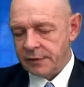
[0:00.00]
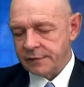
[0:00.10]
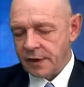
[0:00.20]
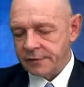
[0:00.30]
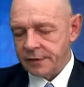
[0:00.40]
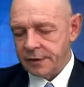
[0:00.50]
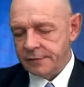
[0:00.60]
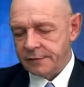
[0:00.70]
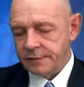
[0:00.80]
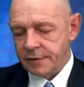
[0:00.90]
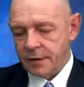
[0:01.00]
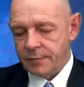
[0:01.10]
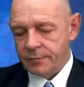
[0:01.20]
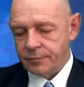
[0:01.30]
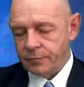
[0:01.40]
discussing, is
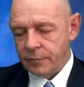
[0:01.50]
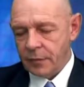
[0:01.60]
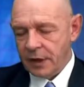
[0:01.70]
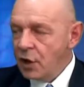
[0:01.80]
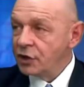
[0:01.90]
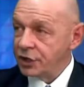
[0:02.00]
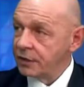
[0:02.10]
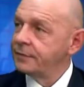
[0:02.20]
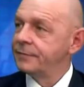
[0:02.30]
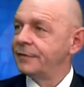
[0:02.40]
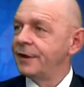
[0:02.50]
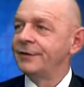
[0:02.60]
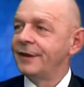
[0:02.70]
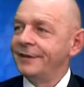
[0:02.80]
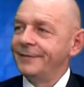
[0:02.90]
emerging, shall we say.